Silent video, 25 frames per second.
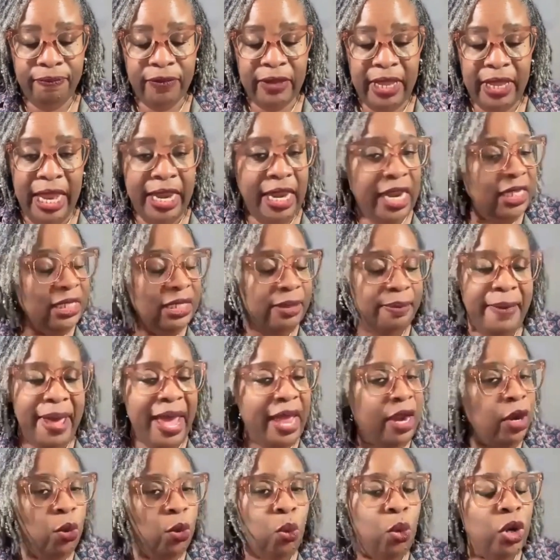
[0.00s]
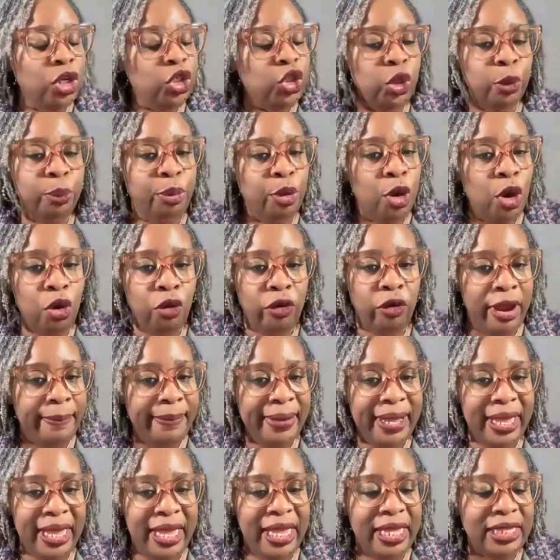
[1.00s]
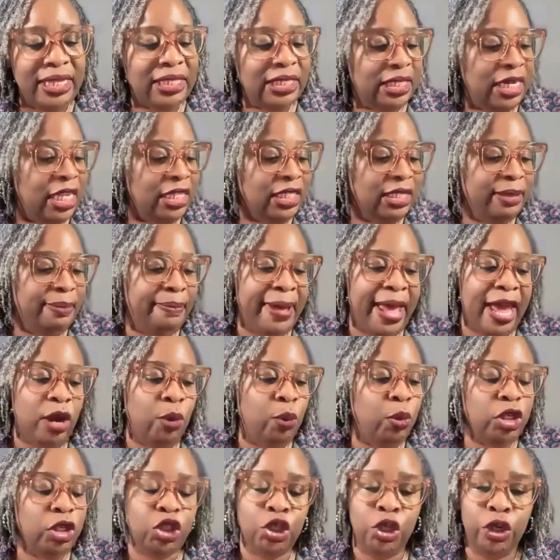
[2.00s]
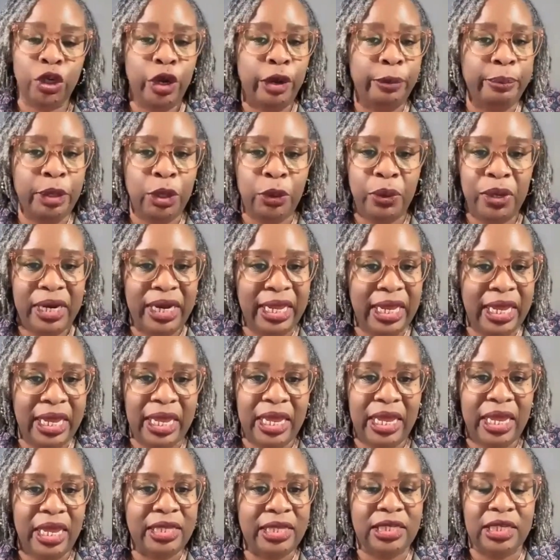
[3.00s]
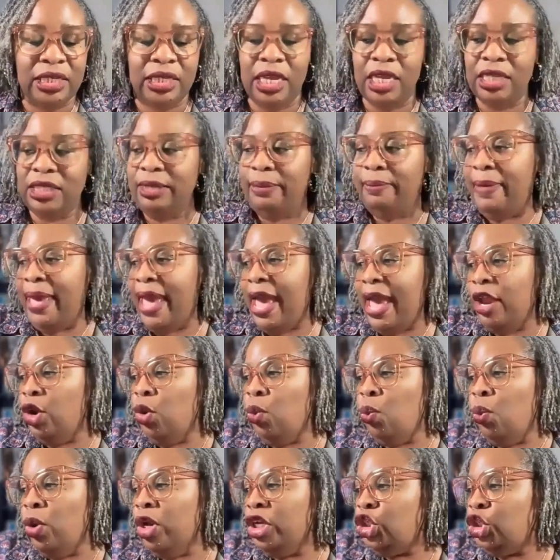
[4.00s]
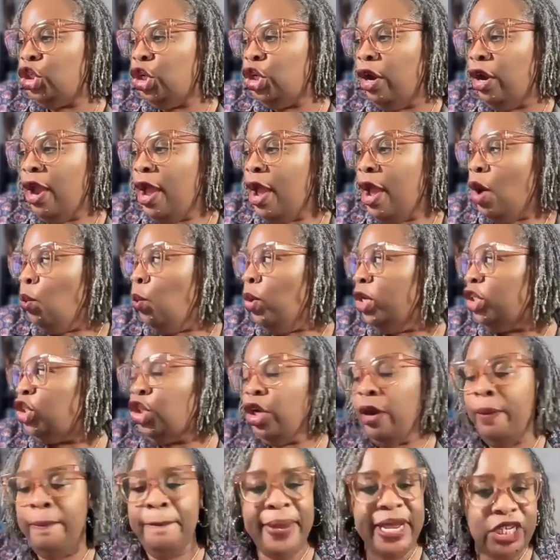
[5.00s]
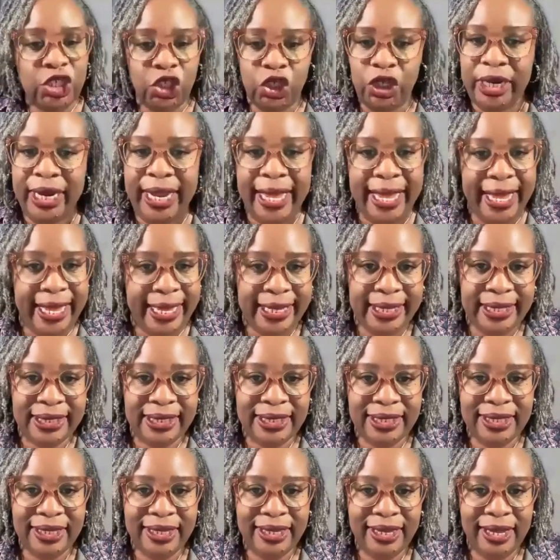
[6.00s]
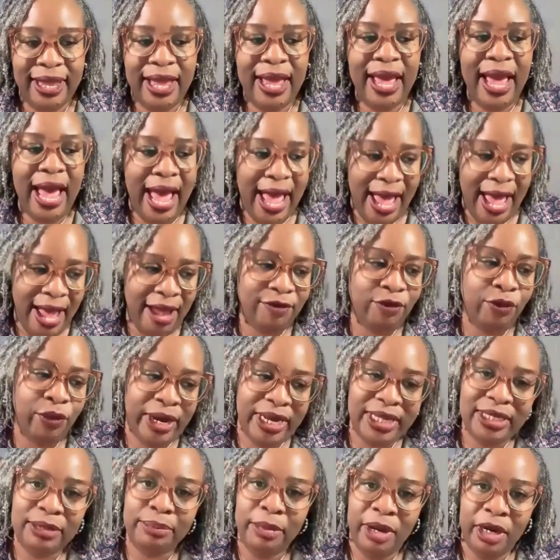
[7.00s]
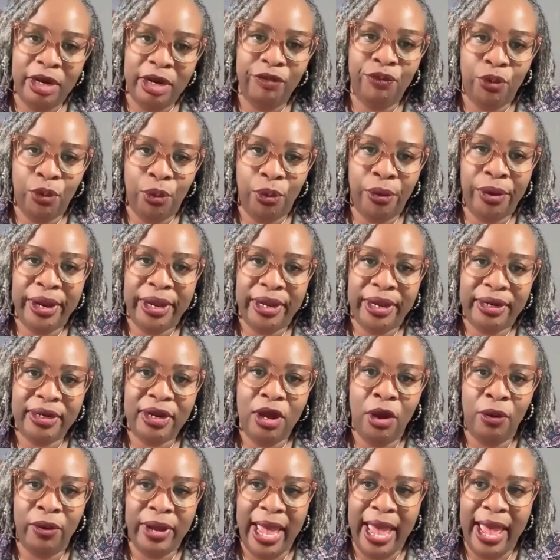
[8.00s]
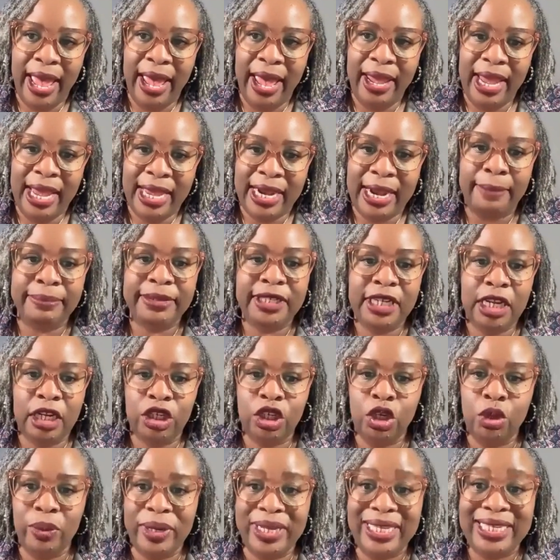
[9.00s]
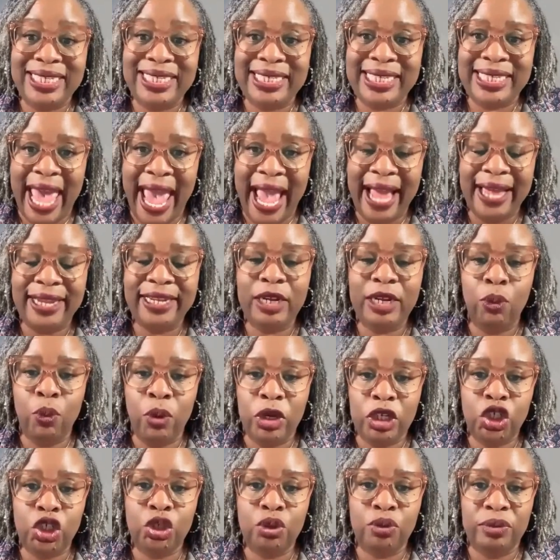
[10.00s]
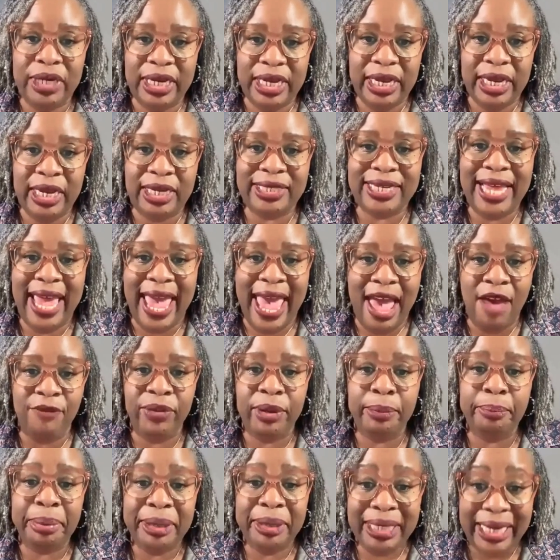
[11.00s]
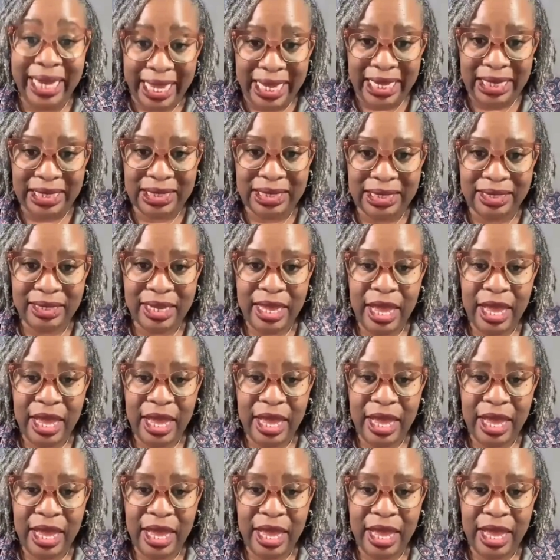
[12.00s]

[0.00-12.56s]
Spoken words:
It doesn't matter what your program is. It doesn't matter what your community is. It doesn't matter what your mission is. I've raised money for it. Okay. And I'm telling you exactly what you need to have in place